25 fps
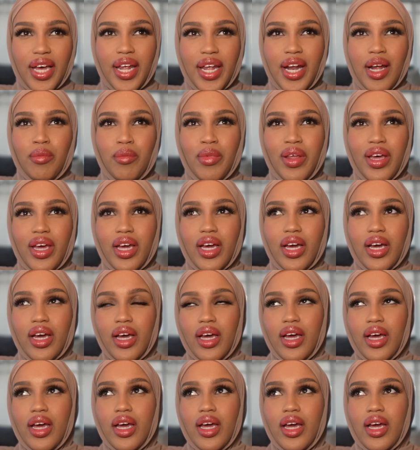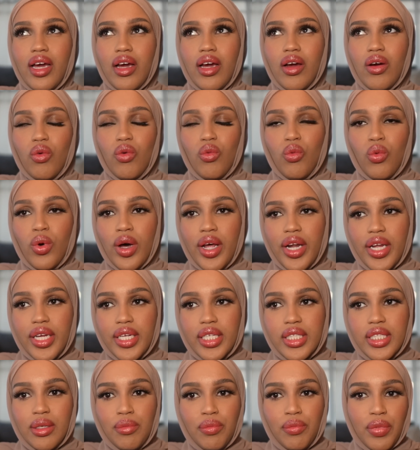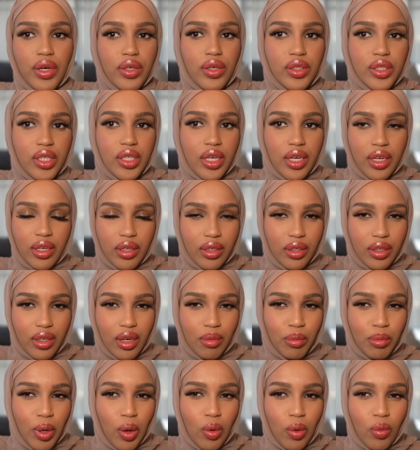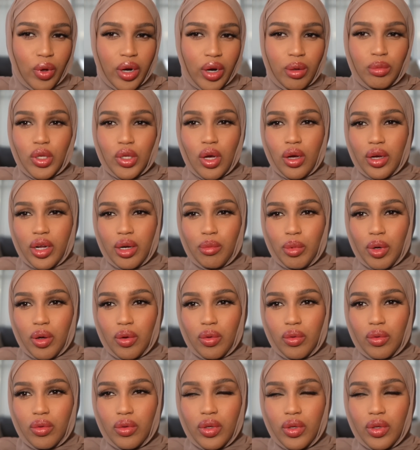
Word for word: And I'm like, what is embarrassing about what I'm talking about?